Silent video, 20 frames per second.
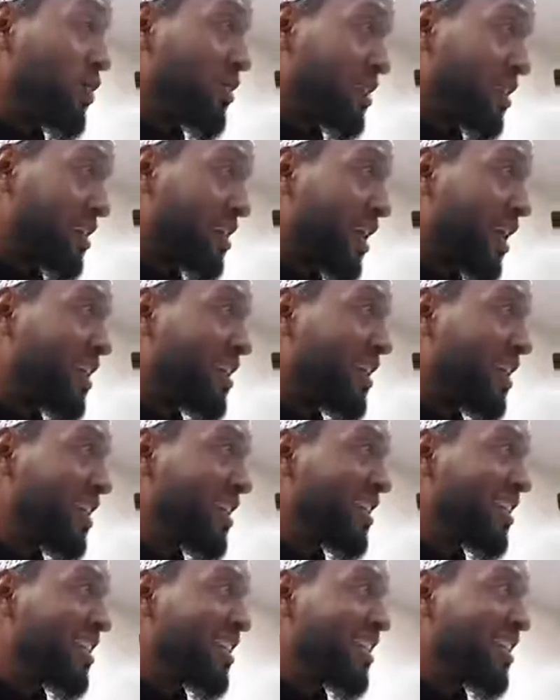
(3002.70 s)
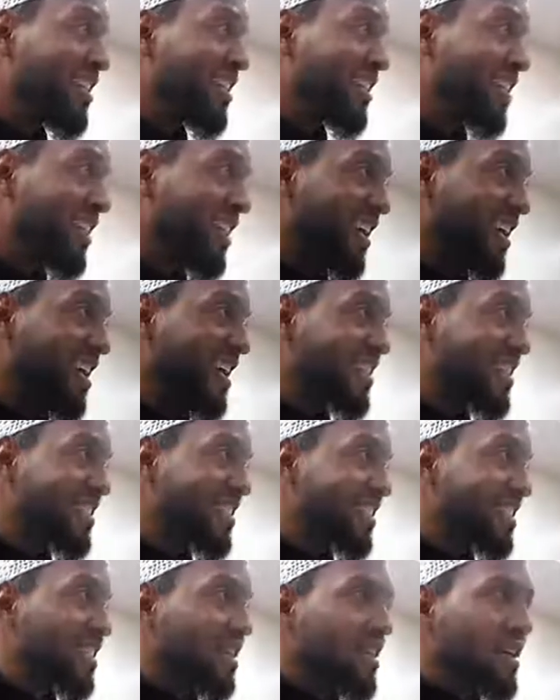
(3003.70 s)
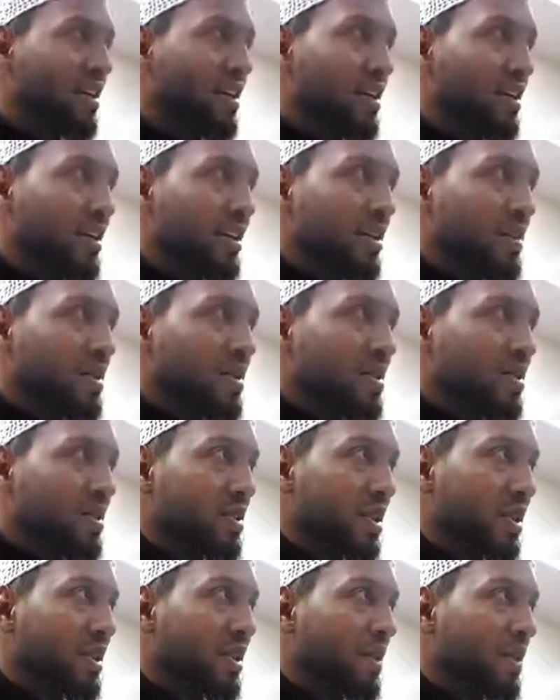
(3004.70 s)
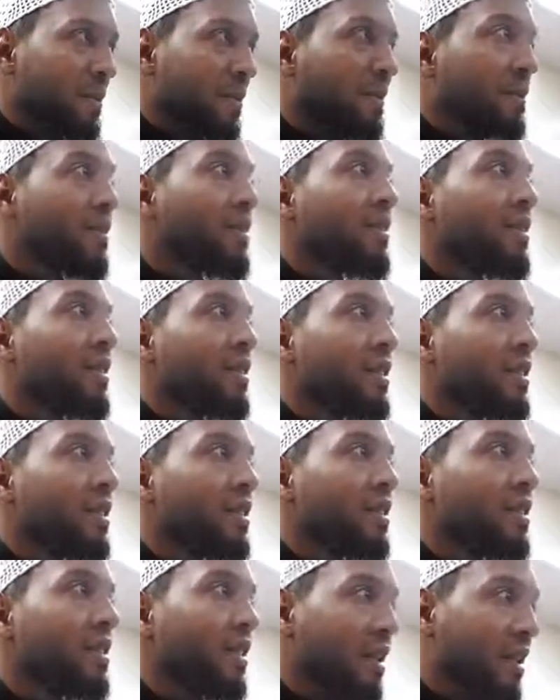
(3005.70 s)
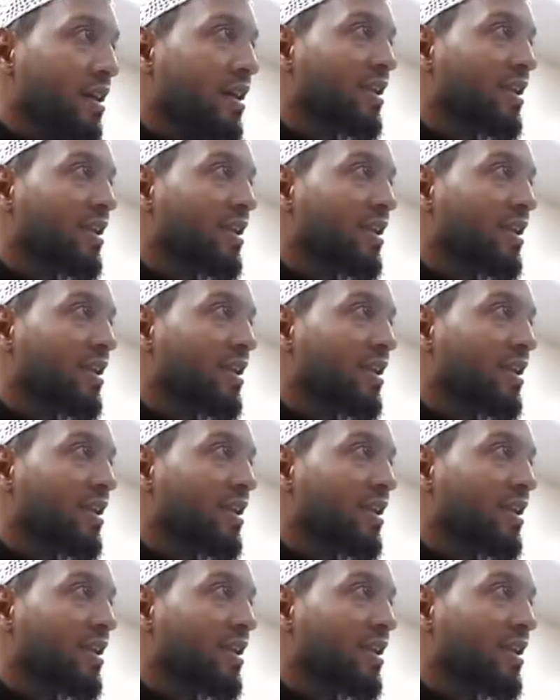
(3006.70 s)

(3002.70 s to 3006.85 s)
to the hadith. Khalas? Let me see what you got. Like.